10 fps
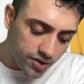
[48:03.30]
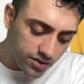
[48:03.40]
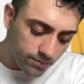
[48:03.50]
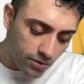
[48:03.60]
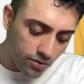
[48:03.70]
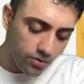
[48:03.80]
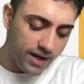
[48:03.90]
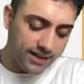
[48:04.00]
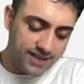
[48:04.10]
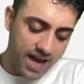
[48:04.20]
question, bro.
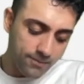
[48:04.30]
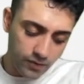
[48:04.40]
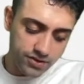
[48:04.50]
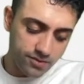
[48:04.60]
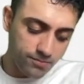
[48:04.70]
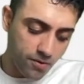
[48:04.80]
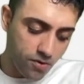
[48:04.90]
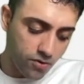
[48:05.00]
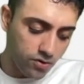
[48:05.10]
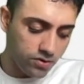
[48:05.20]

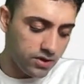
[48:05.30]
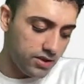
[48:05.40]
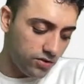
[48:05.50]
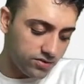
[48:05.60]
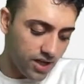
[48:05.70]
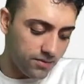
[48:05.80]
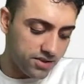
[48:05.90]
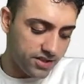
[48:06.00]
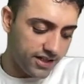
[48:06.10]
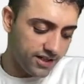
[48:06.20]
Osama
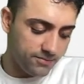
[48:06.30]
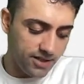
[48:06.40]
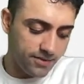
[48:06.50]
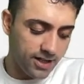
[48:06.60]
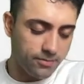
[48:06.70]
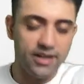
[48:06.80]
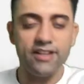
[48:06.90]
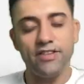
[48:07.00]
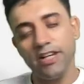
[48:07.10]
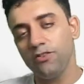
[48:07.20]
Sheikh, mera pyara
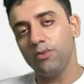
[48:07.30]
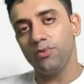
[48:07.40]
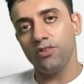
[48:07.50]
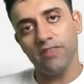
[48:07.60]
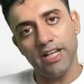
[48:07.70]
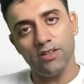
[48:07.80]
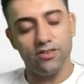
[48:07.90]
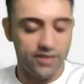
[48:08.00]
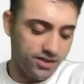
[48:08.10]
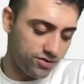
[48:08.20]
bhai, very good, bro. Very
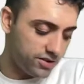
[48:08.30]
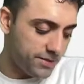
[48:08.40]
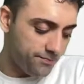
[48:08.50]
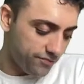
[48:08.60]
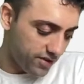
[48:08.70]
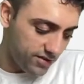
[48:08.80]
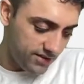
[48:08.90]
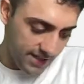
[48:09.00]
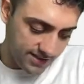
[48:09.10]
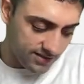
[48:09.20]
good.
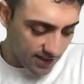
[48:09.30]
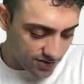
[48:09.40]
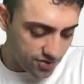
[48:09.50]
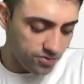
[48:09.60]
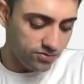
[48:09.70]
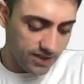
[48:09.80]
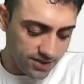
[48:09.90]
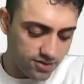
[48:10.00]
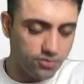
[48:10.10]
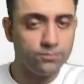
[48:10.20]
Yes, that's true.
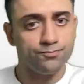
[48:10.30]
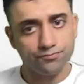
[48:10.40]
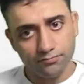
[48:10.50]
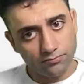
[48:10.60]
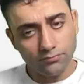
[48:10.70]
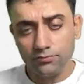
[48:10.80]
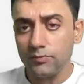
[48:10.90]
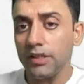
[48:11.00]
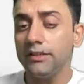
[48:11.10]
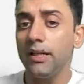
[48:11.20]

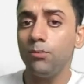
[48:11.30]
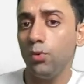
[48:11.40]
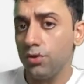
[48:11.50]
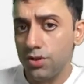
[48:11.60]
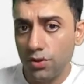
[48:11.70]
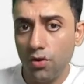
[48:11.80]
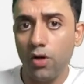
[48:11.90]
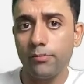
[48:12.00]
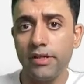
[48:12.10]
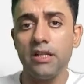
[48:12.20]
The most
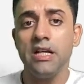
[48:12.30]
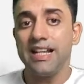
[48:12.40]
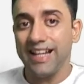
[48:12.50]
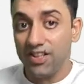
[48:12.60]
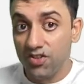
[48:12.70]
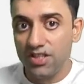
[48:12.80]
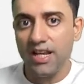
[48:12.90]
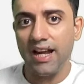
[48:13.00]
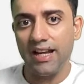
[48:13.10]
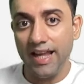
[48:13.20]
common
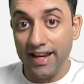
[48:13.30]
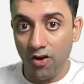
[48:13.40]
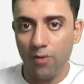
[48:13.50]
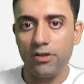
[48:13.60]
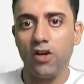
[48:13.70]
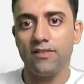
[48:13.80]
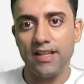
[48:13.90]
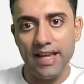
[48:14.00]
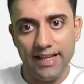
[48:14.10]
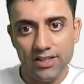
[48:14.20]
congenital anomaly of
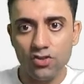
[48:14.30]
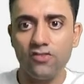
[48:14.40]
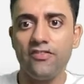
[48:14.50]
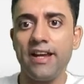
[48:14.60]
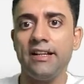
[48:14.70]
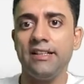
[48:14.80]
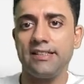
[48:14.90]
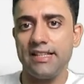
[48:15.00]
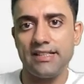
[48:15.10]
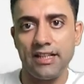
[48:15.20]
the
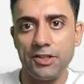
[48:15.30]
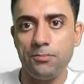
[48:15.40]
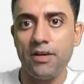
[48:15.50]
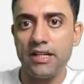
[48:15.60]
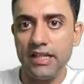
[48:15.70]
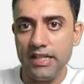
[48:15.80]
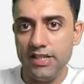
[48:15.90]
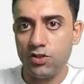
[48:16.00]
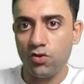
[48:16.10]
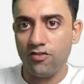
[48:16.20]
esophagus is nothing but
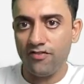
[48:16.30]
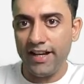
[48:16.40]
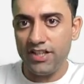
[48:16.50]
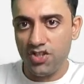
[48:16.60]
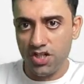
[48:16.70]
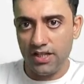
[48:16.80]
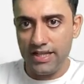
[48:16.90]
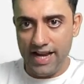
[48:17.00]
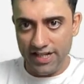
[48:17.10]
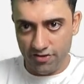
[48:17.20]

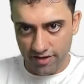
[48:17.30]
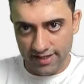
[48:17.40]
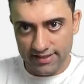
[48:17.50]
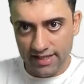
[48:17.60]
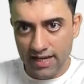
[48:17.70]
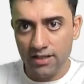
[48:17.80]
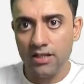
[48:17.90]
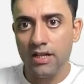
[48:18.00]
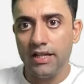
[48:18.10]
esophageal atresia.